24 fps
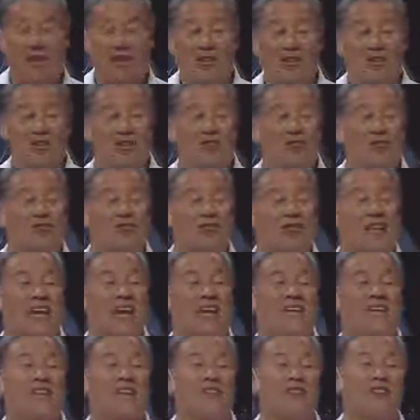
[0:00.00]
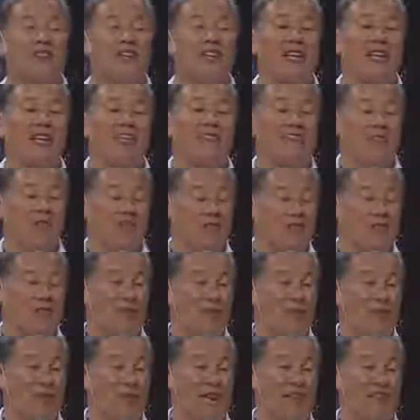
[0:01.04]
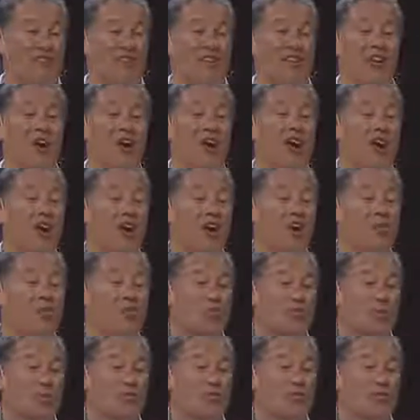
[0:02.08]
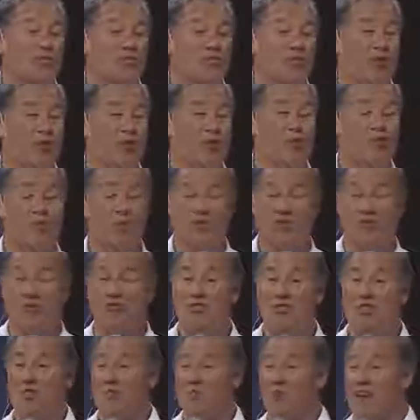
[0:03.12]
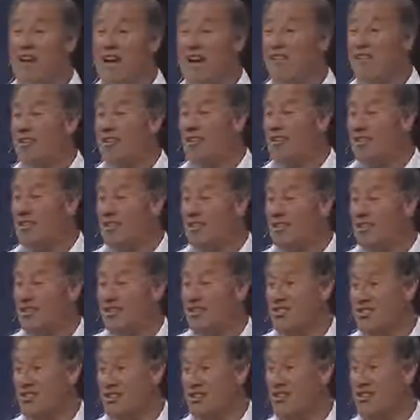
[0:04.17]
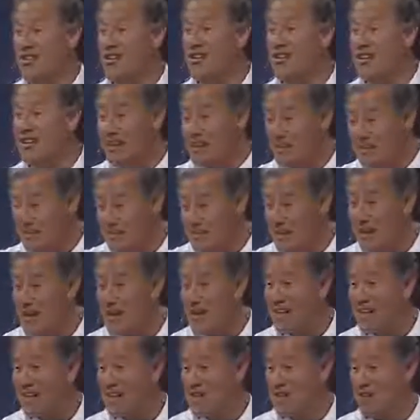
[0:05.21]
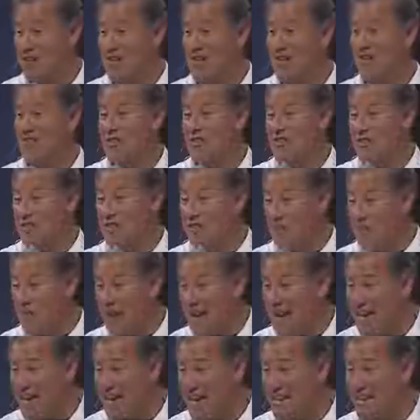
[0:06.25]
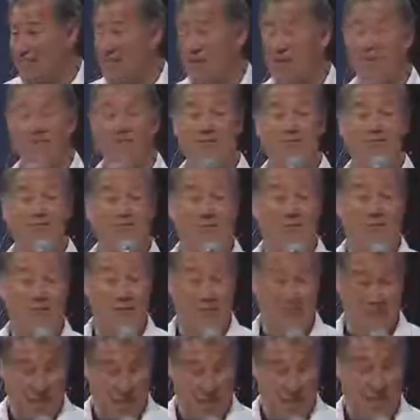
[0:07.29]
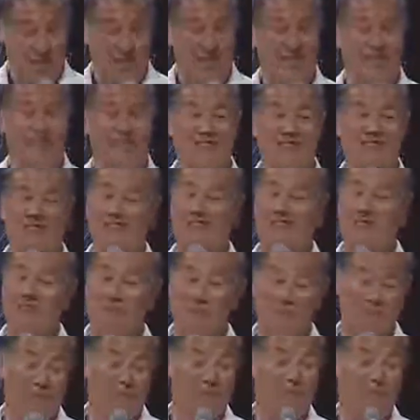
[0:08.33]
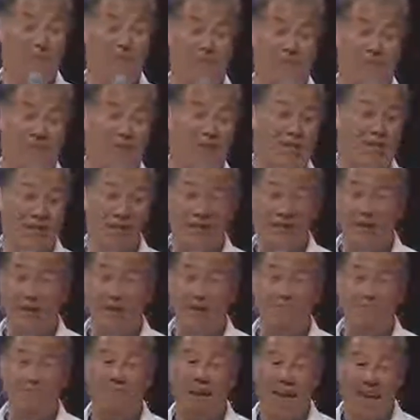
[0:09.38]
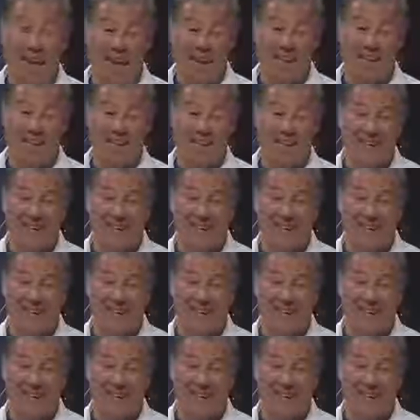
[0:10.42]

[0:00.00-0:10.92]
You sat not only here for 3 days on a hard wooden floor, but you did it without air conditioning. In my country, if it's not padded pews and air conditioning, people don't often come back.